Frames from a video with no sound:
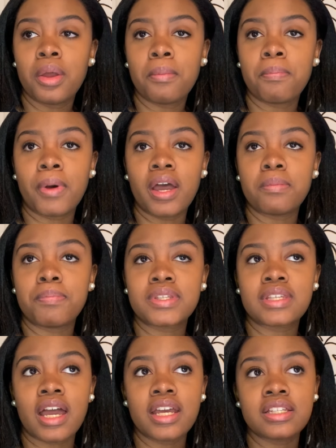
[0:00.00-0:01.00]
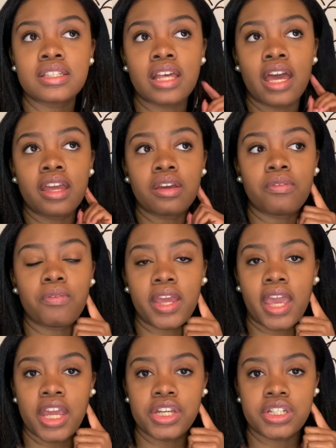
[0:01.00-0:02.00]
But besides like
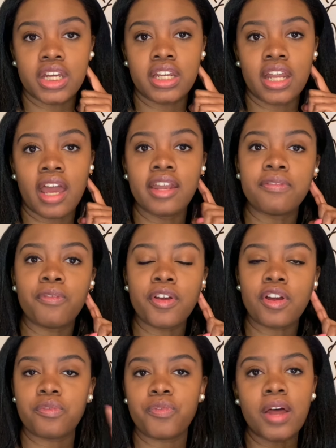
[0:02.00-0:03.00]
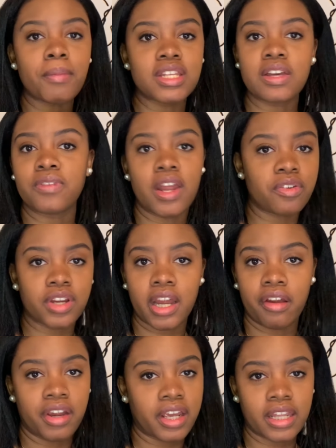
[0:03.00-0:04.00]
vacation, I found myself never
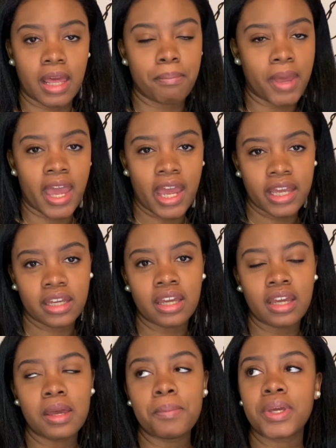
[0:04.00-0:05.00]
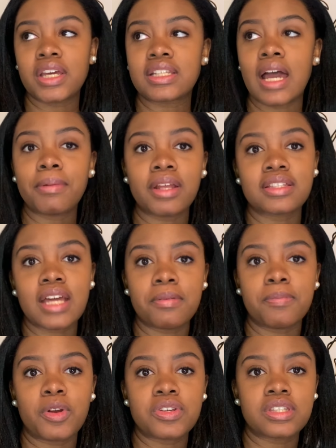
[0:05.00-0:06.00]
carrying that bag because I'm not the type of
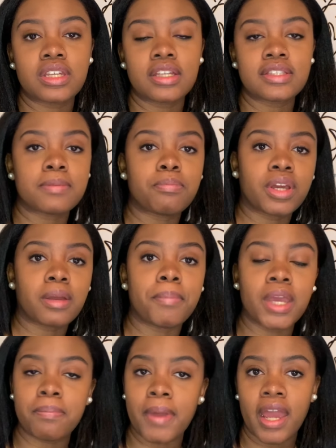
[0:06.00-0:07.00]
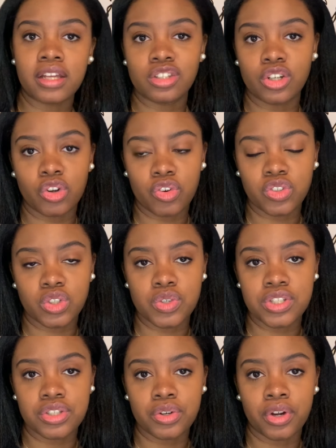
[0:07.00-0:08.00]
person to bring a big bag to the grocery
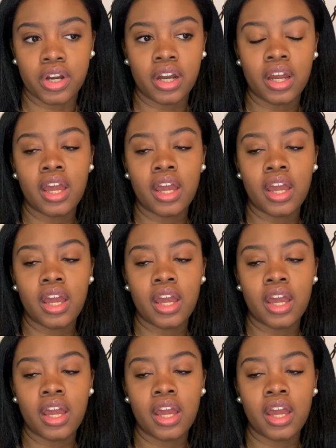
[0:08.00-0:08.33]
store.